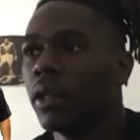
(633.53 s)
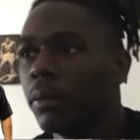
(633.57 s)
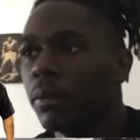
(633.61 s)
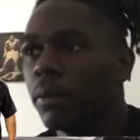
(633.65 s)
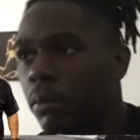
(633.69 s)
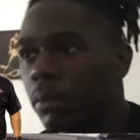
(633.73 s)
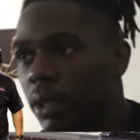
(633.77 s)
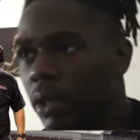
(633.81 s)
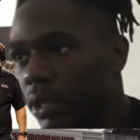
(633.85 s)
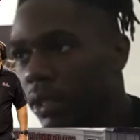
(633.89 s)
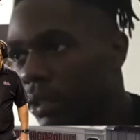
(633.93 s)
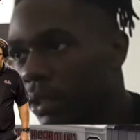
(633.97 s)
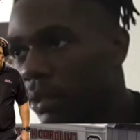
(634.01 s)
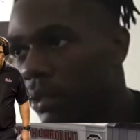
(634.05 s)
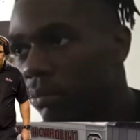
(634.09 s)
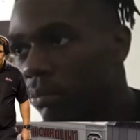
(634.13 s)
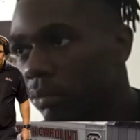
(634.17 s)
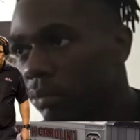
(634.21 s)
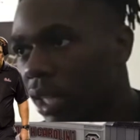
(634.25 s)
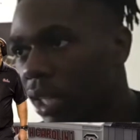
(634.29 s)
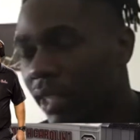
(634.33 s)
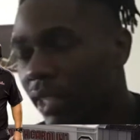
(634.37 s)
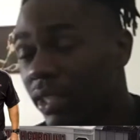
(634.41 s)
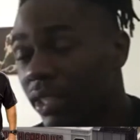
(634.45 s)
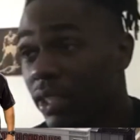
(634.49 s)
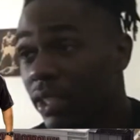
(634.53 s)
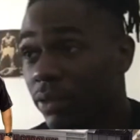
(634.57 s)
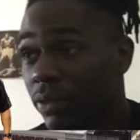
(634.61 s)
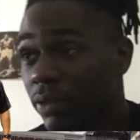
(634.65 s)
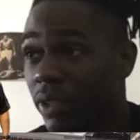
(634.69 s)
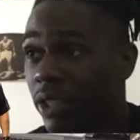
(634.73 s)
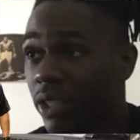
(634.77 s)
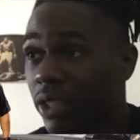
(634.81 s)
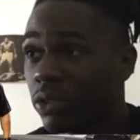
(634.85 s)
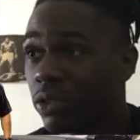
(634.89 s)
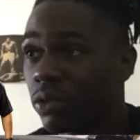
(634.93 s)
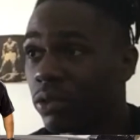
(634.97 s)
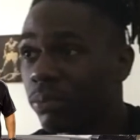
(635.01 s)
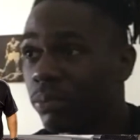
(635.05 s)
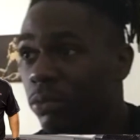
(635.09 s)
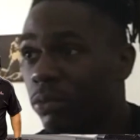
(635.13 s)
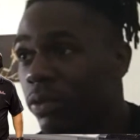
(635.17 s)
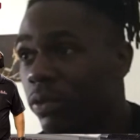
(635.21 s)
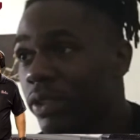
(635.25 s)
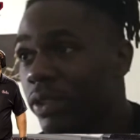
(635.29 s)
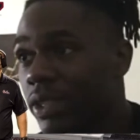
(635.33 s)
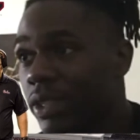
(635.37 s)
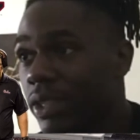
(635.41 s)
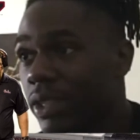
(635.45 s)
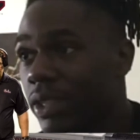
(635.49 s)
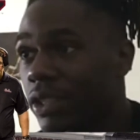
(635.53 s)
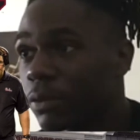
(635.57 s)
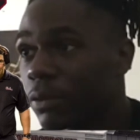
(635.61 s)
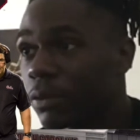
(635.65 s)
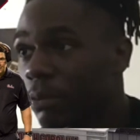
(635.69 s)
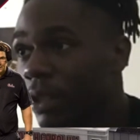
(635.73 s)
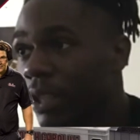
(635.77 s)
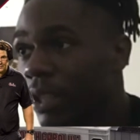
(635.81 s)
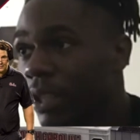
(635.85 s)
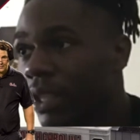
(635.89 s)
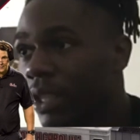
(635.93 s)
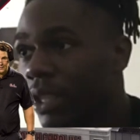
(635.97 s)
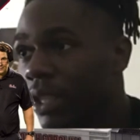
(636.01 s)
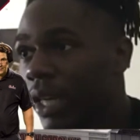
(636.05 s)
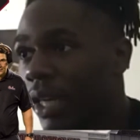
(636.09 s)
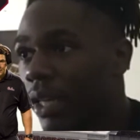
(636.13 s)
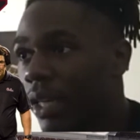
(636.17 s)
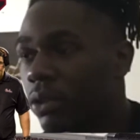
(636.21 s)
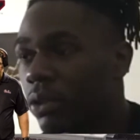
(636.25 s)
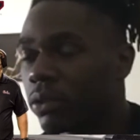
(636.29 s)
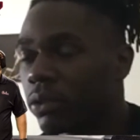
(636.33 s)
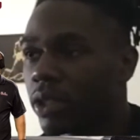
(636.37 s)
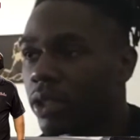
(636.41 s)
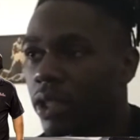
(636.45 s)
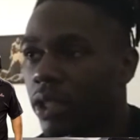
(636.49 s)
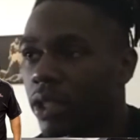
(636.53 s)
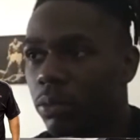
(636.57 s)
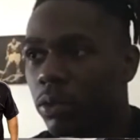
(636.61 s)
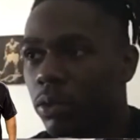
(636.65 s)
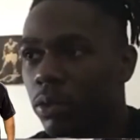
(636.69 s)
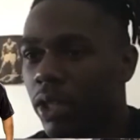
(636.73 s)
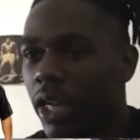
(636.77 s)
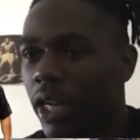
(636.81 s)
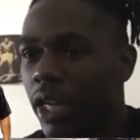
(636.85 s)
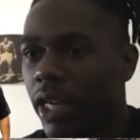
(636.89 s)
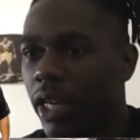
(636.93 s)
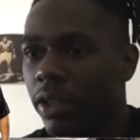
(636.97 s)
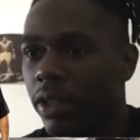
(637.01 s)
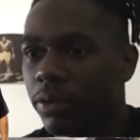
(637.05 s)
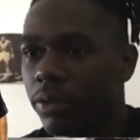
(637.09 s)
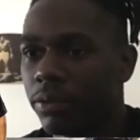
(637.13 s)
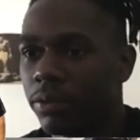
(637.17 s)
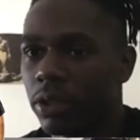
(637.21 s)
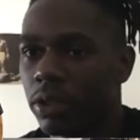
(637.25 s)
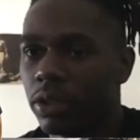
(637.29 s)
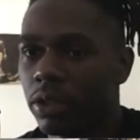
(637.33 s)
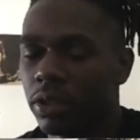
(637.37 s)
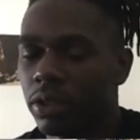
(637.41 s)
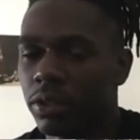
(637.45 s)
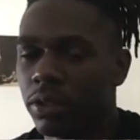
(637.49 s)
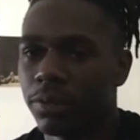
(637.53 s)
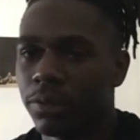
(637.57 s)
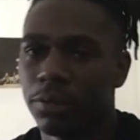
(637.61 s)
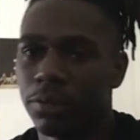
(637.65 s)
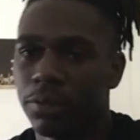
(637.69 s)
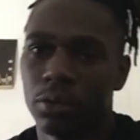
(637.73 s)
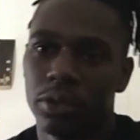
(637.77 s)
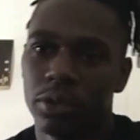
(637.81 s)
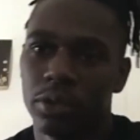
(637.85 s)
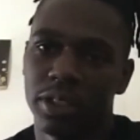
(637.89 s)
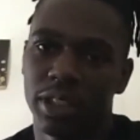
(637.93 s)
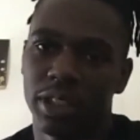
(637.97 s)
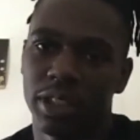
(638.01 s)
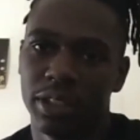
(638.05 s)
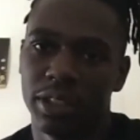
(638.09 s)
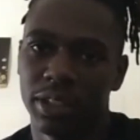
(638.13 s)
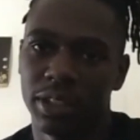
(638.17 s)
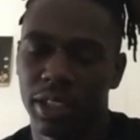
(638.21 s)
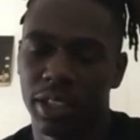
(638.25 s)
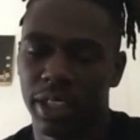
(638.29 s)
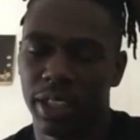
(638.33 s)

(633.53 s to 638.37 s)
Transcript: But I think if they move it to the spring, I don't think we'll have a full season.